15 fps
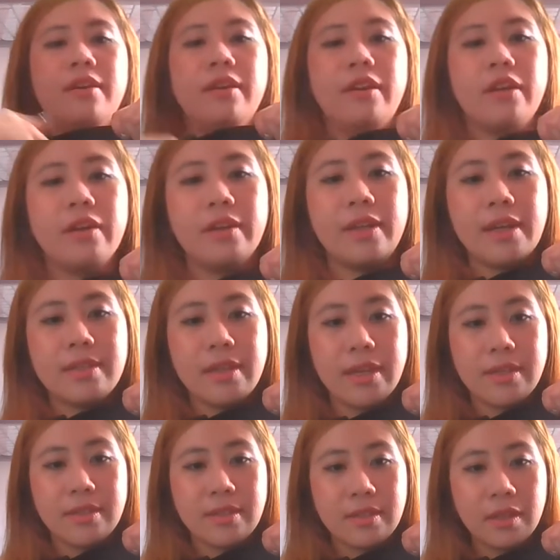there's
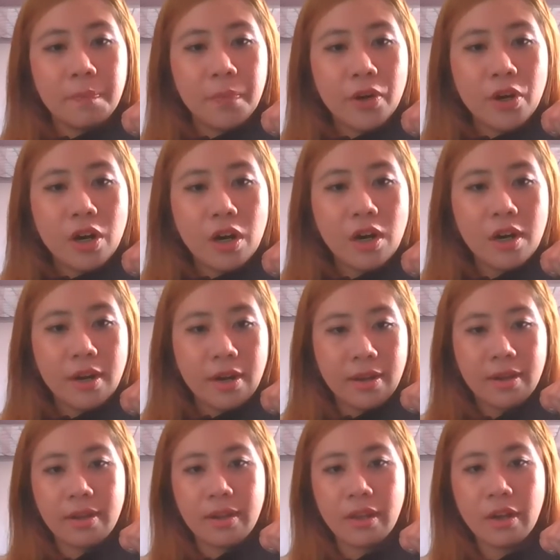a zipper,
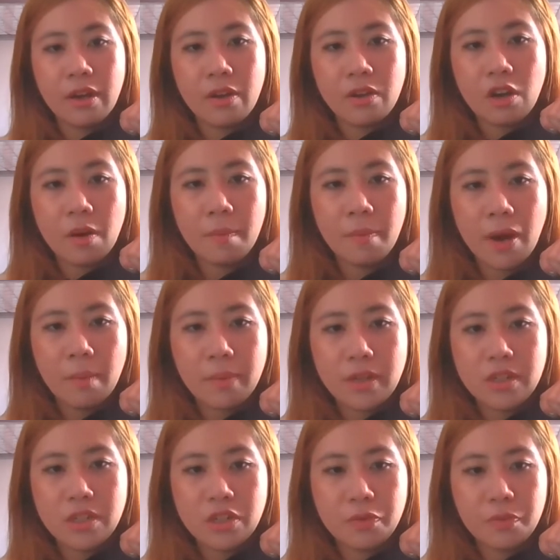
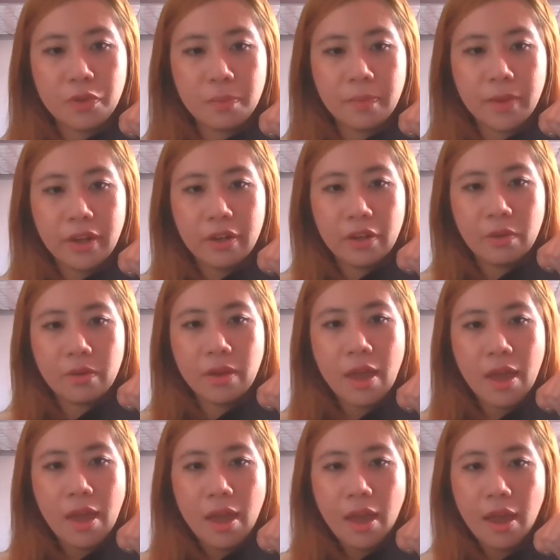compartments to put my
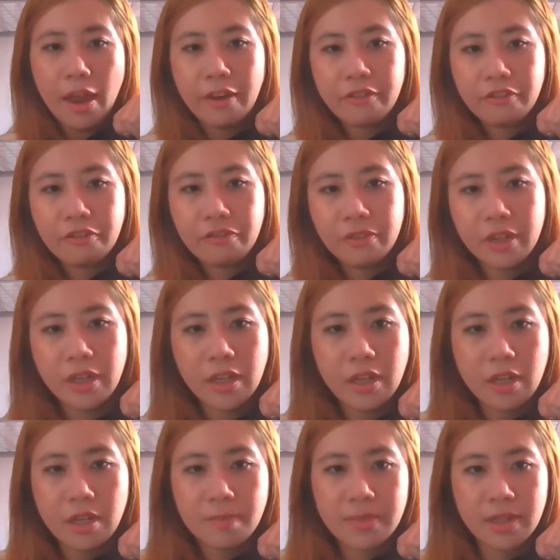hand
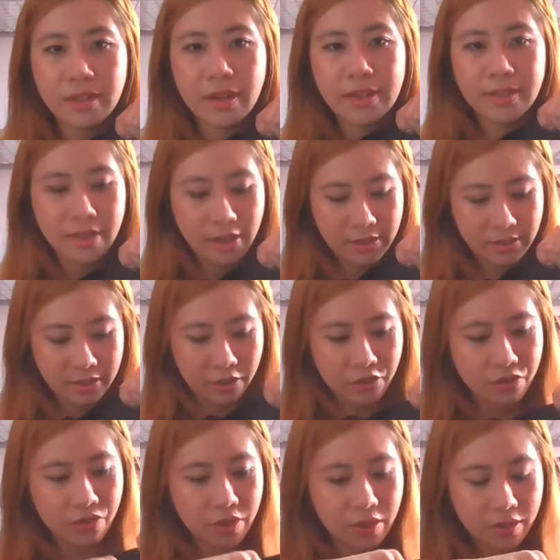cream, sanitizer,
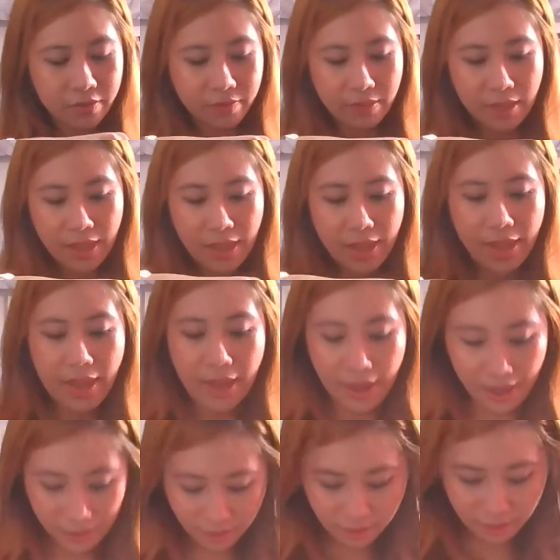etc.
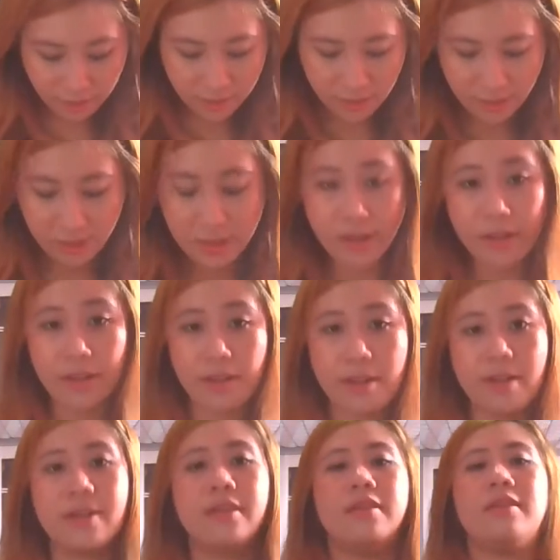And
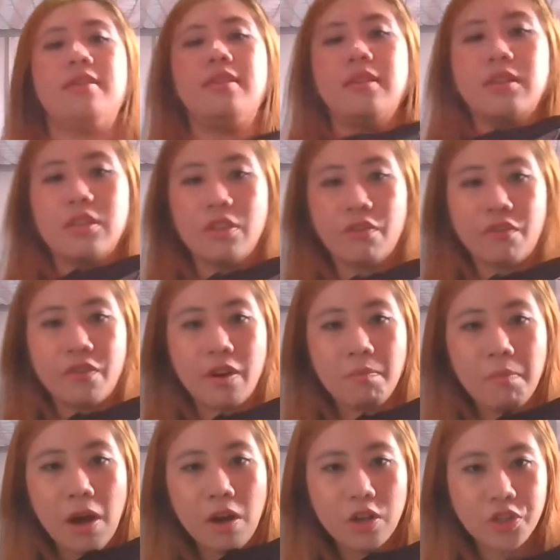the
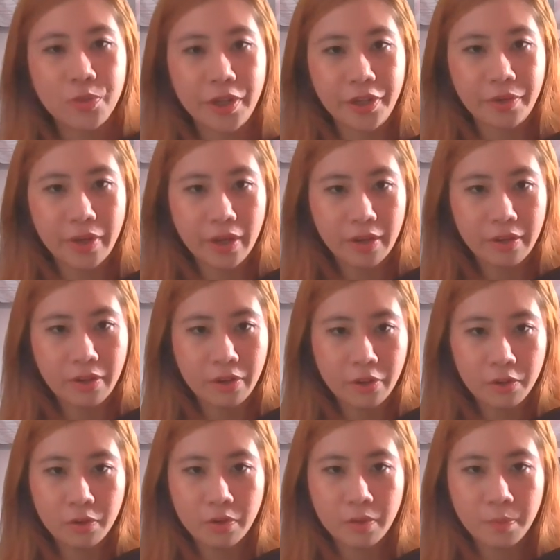front pouch where you can
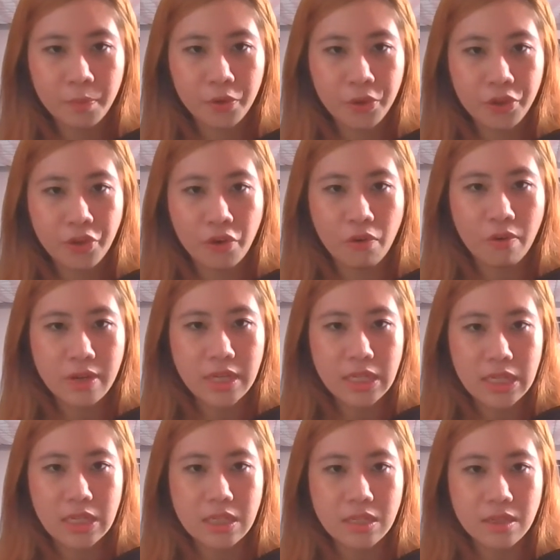put your
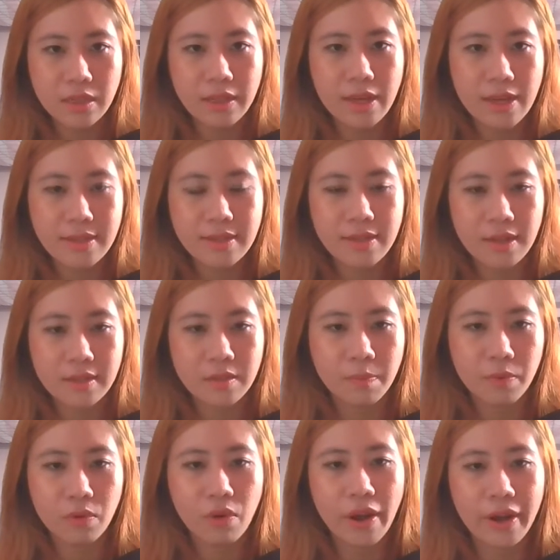easily
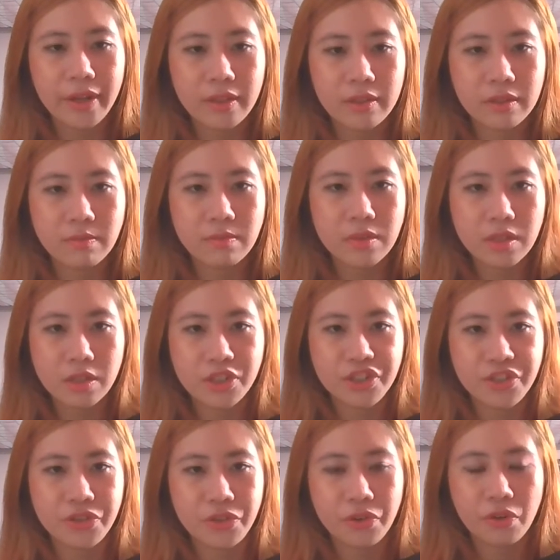accessible items such
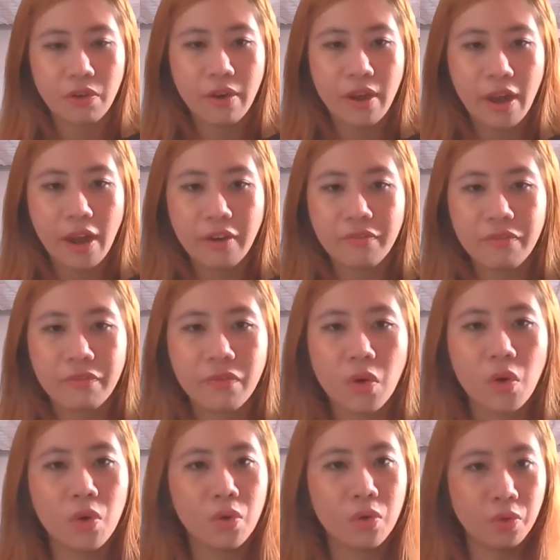as your
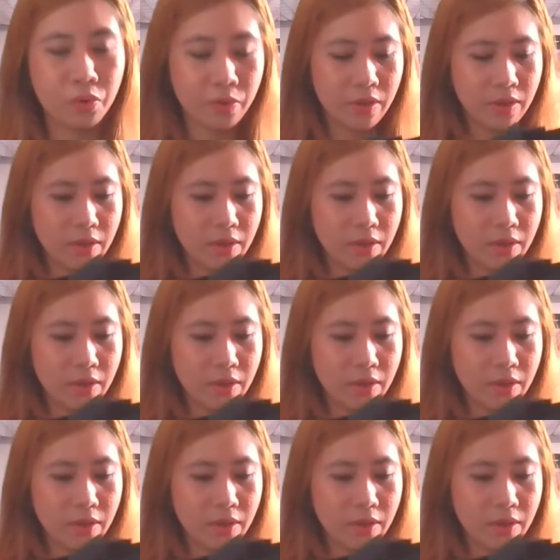handphone.